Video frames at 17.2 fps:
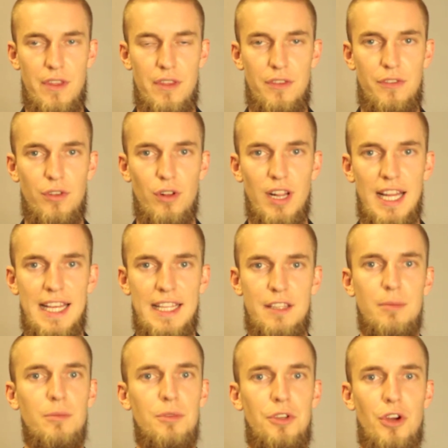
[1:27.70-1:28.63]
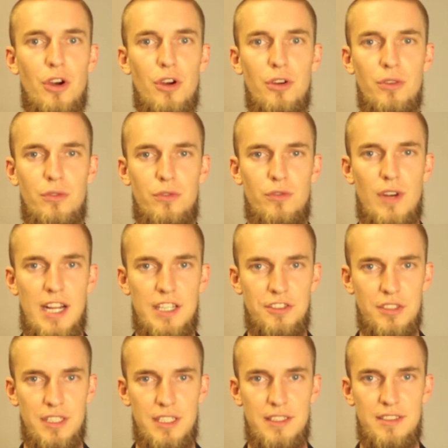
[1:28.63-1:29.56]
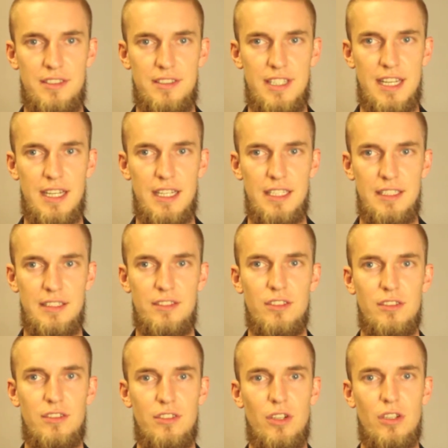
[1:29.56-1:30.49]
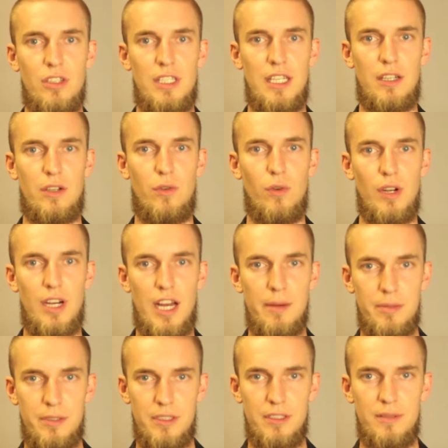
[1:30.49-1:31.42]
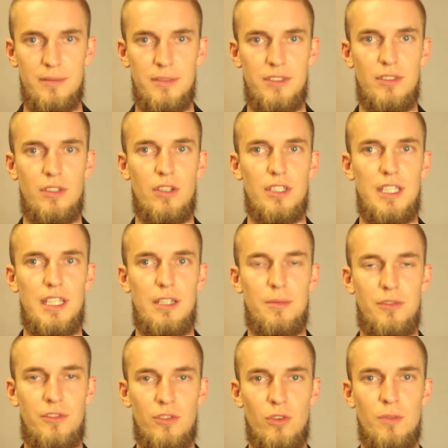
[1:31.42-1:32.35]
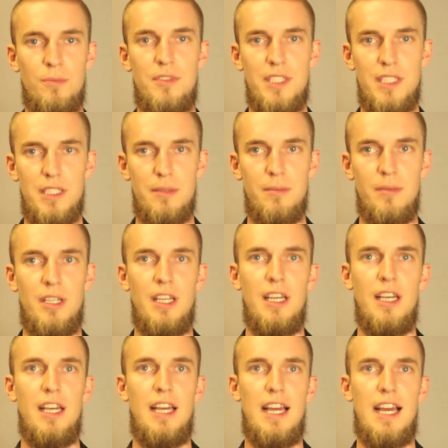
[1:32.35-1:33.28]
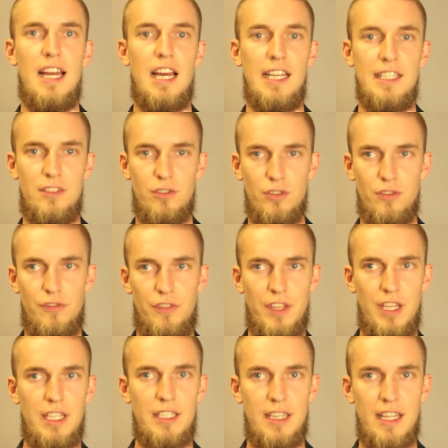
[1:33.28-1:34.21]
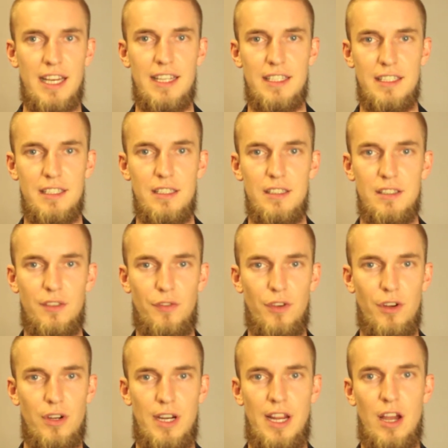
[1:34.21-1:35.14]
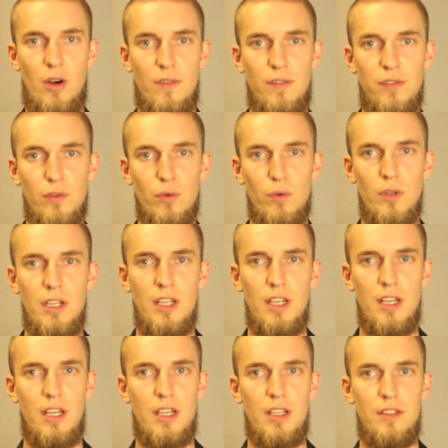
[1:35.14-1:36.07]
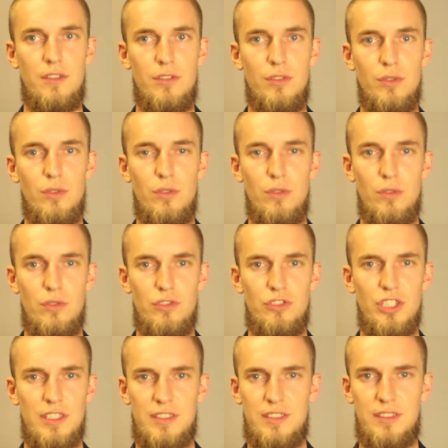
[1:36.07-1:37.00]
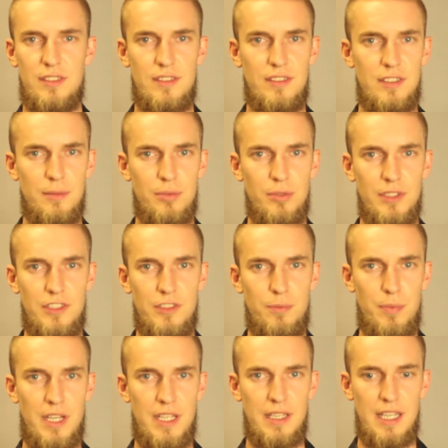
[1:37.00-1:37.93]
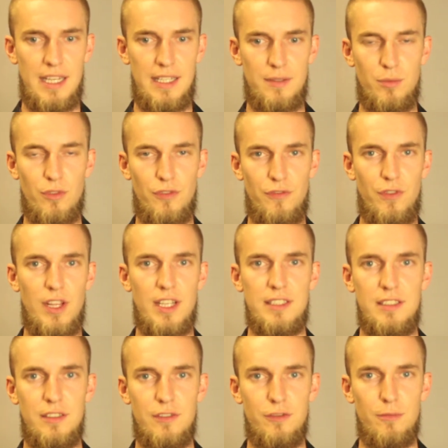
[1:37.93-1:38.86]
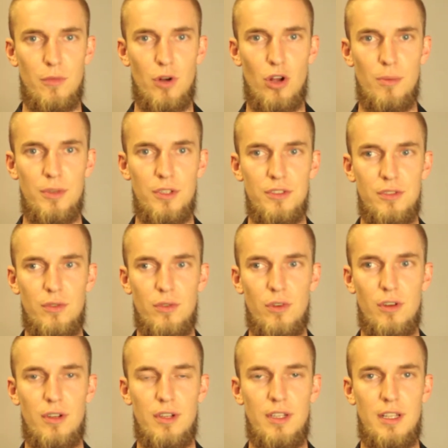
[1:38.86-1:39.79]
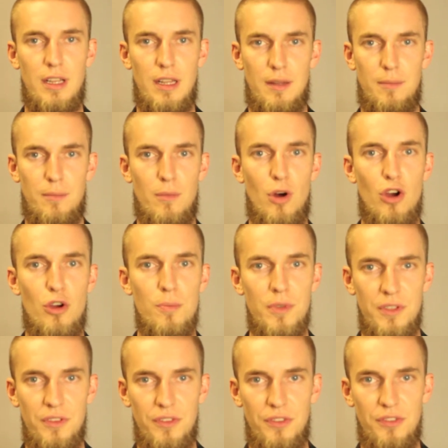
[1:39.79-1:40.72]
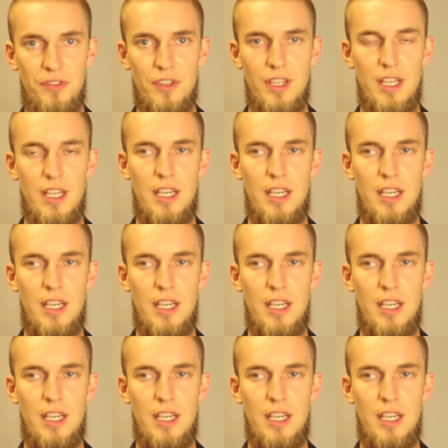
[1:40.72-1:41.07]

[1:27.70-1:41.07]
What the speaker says: to let them go gradually and steadily, so to not get caught up in them, to not get absorbed in them. And I do think that it is very helpful to just simply spend that reflective moment or moments